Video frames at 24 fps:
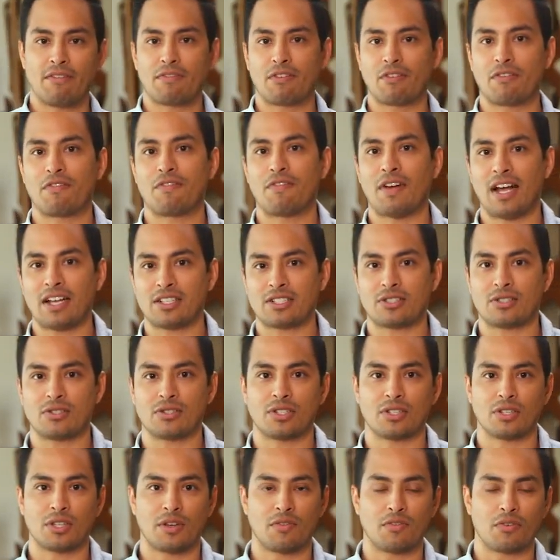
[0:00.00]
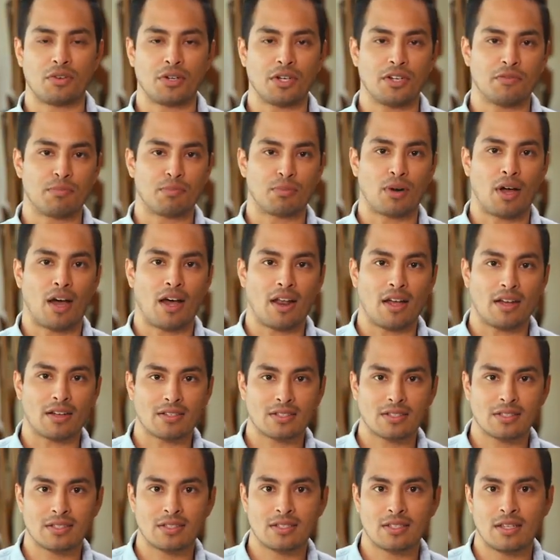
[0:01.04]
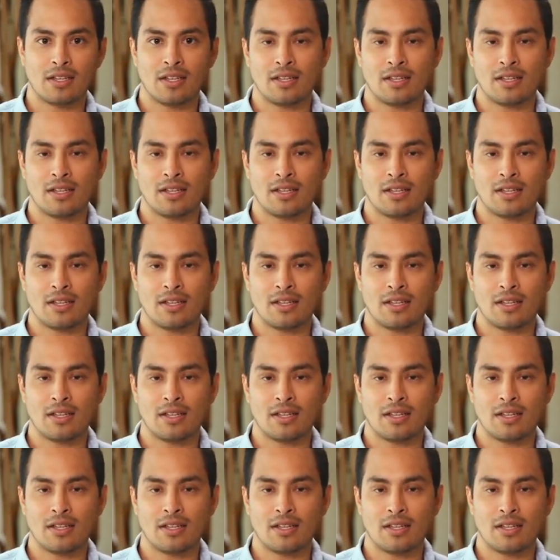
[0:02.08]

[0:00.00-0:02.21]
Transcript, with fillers: for faster delivery of products,